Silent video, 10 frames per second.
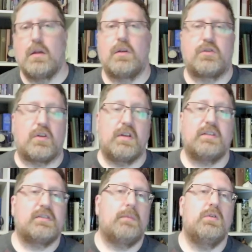So the next
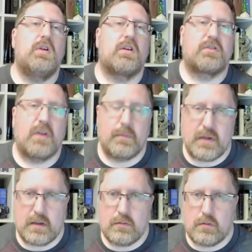time you hear
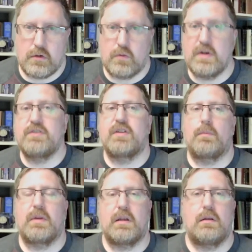something or you read
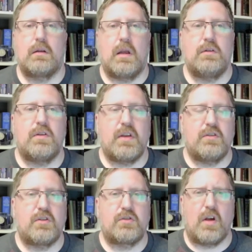something and you think to
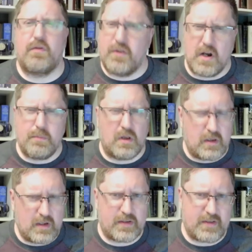yourself, they're
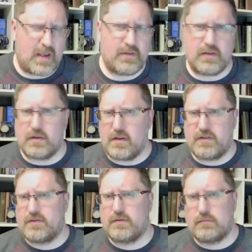politicizing
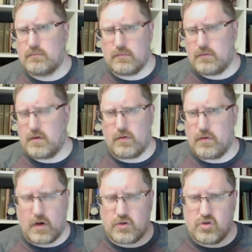this, you know,
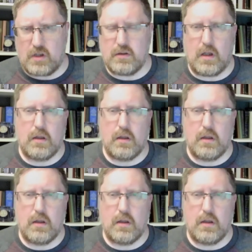their agenda.